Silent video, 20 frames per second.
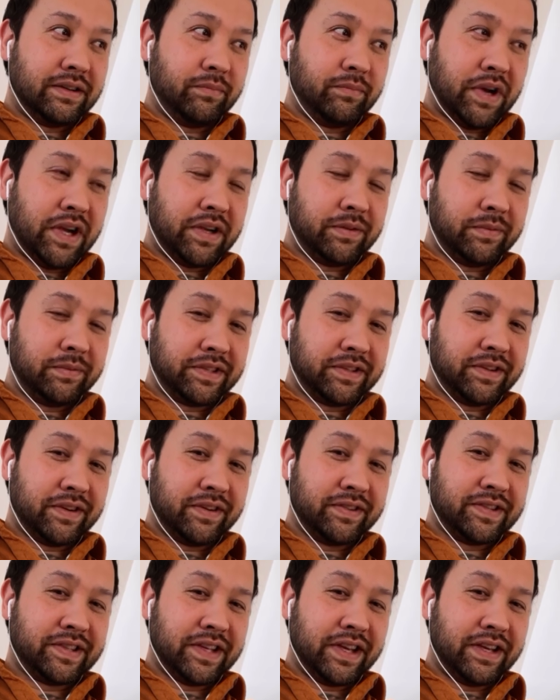Michael
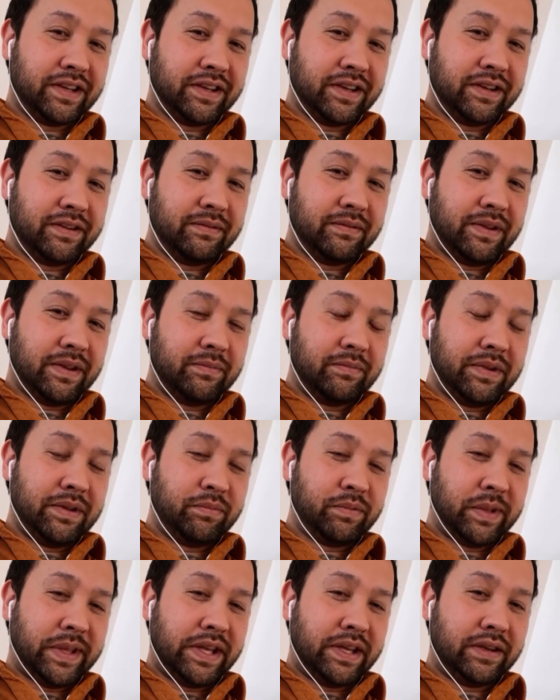McDonald singing and me
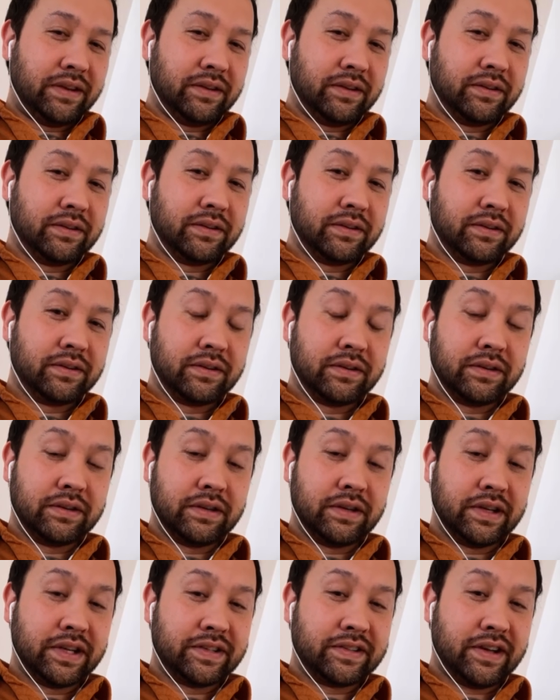playing
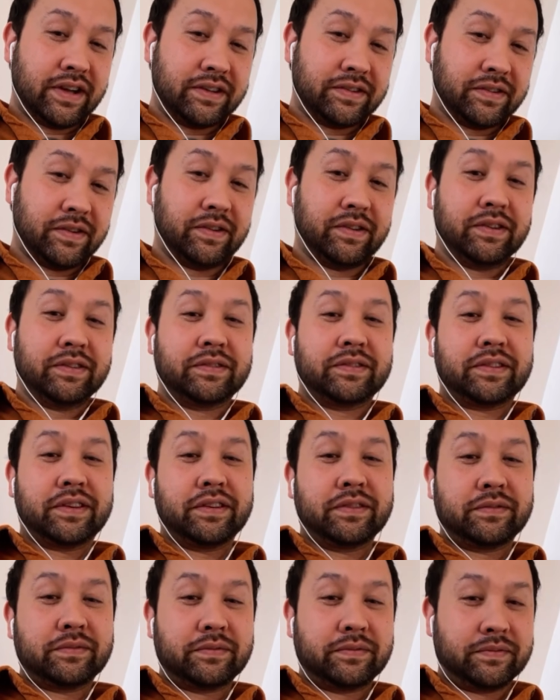a guitar solo,
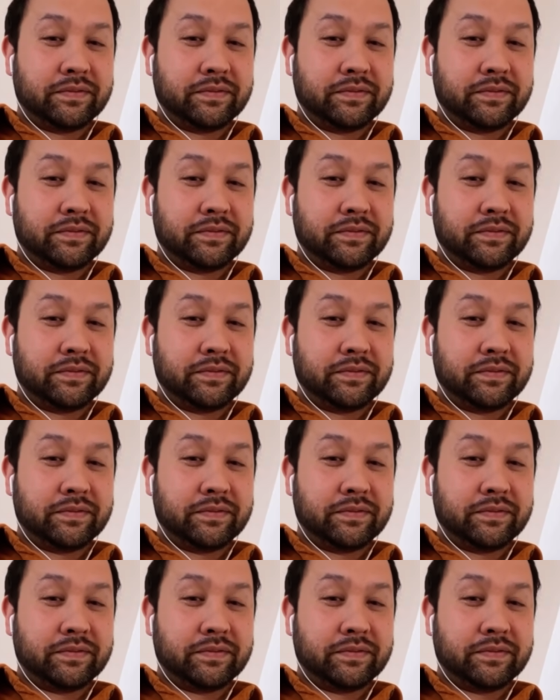so